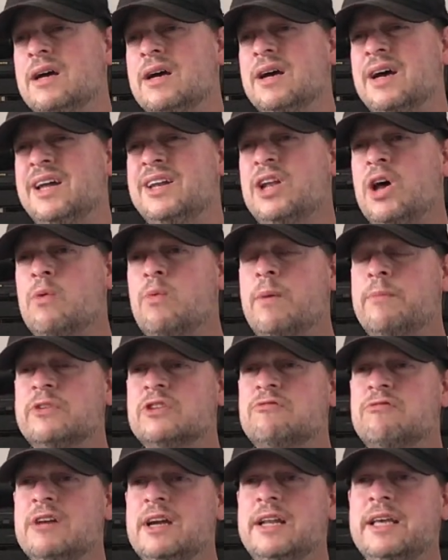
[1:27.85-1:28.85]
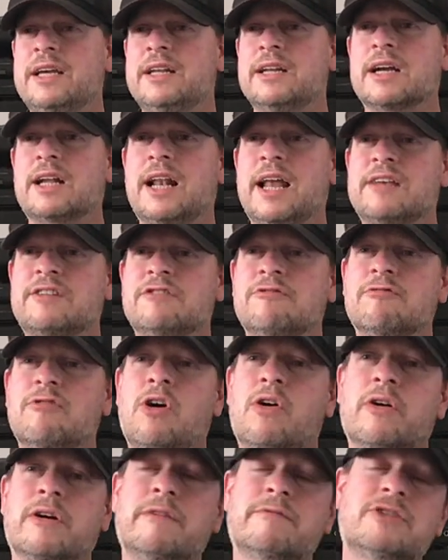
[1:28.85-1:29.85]
And no one was really into classic
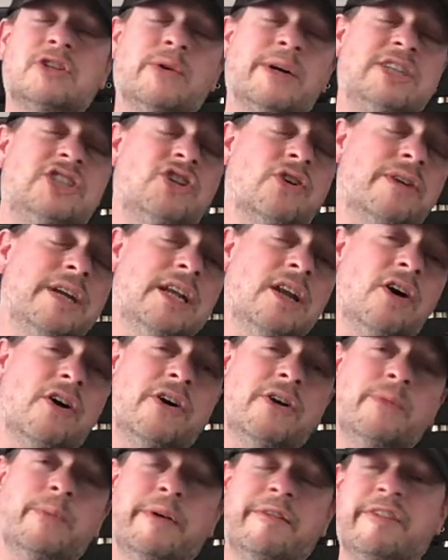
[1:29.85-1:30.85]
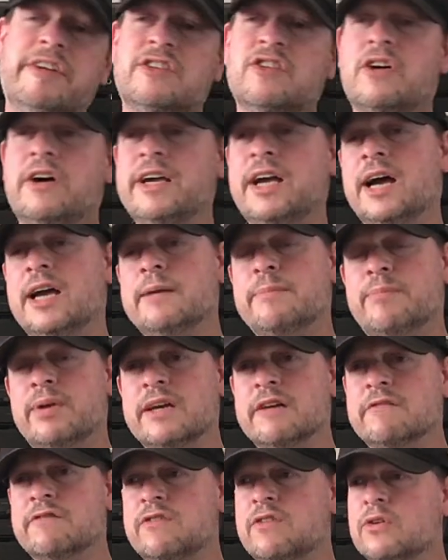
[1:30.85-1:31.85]
rock, and obviously you had Johnny Lydon with his I Hate
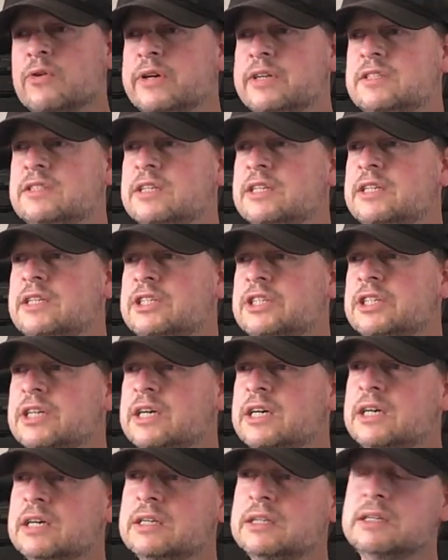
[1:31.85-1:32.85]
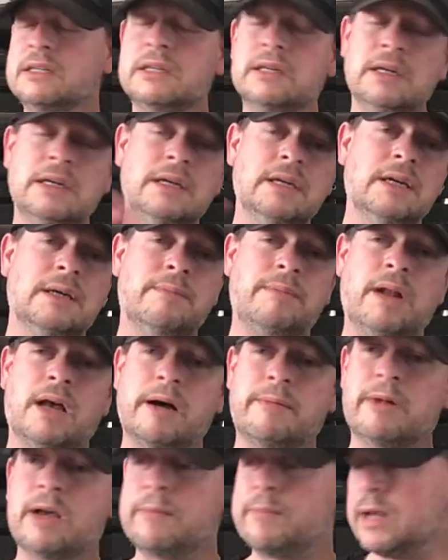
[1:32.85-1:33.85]
Pink Floyd t-shirt and blah,
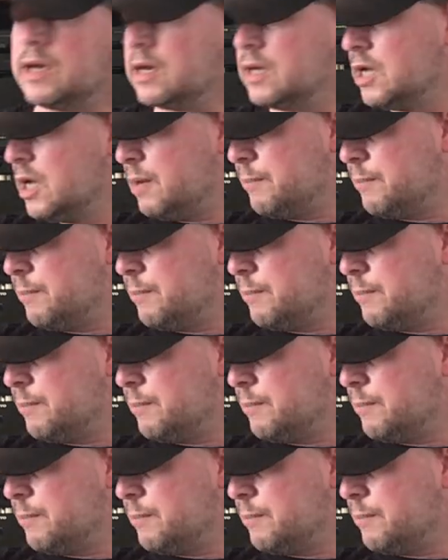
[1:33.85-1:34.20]
blah, blah.